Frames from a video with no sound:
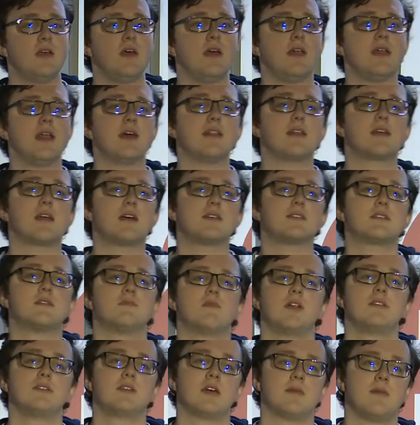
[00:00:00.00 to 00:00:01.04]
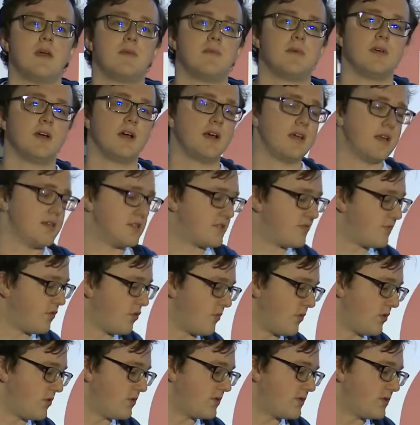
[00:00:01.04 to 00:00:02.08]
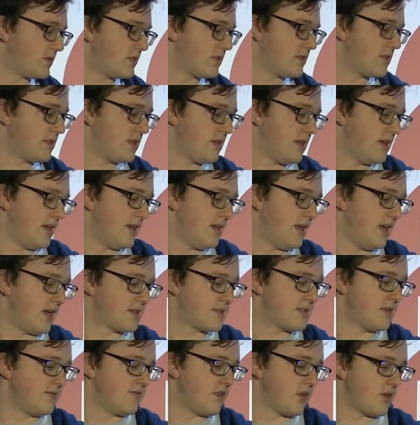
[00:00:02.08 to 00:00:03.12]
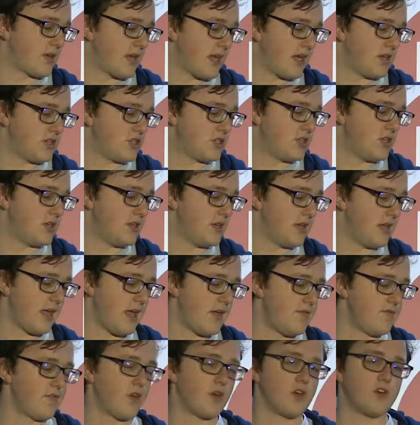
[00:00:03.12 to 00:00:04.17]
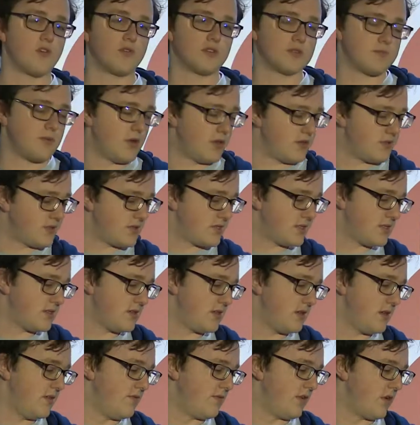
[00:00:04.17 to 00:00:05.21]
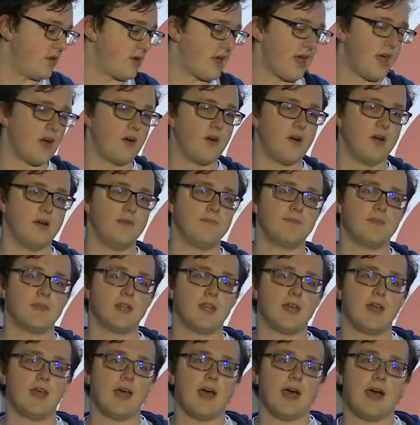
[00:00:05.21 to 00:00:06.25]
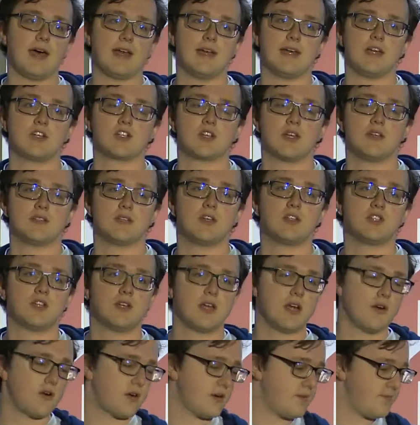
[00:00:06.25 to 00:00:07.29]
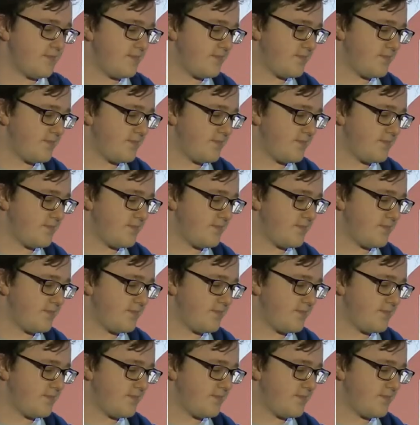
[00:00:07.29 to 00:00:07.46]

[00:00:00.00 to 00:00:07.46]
Now, the custom runtime API has 4 routes: next invocation, invoke response, invoke error, and initialization error.